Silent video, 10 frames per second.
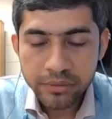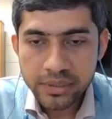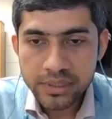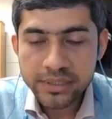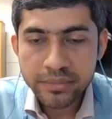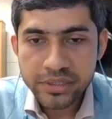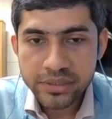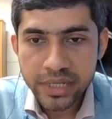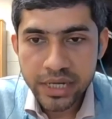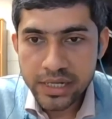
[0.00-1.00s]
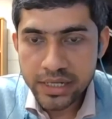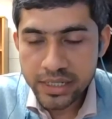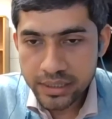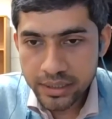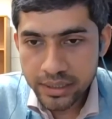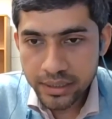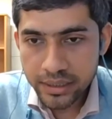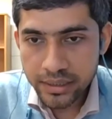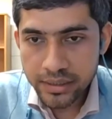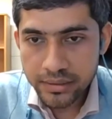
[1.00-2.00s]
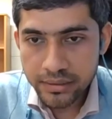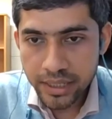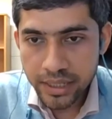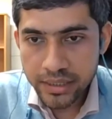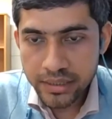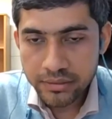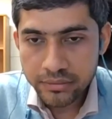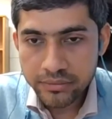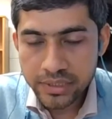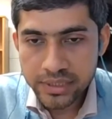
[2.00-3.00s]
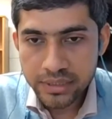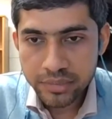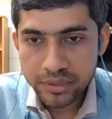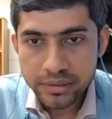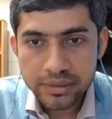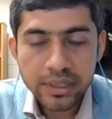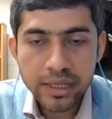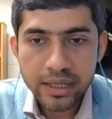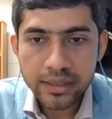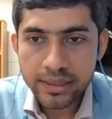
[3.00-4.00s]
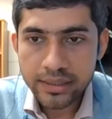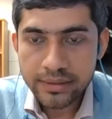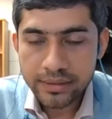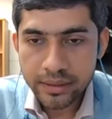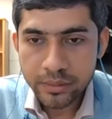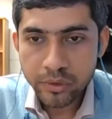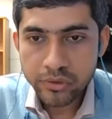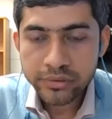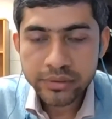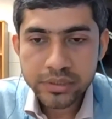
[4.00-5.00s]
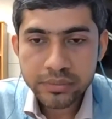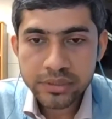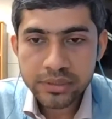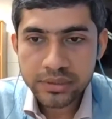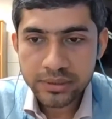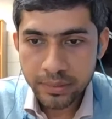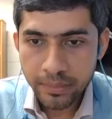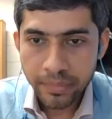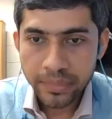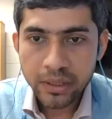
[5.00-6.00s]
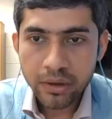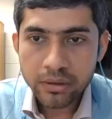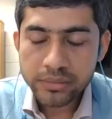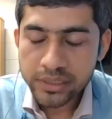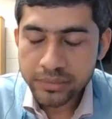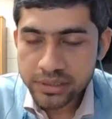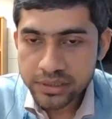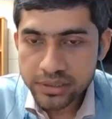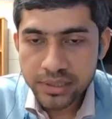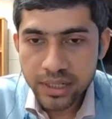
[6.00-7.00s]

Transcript: the autumn semester starts in early January, and it will be ending in the first week of April. I hope that answered your question.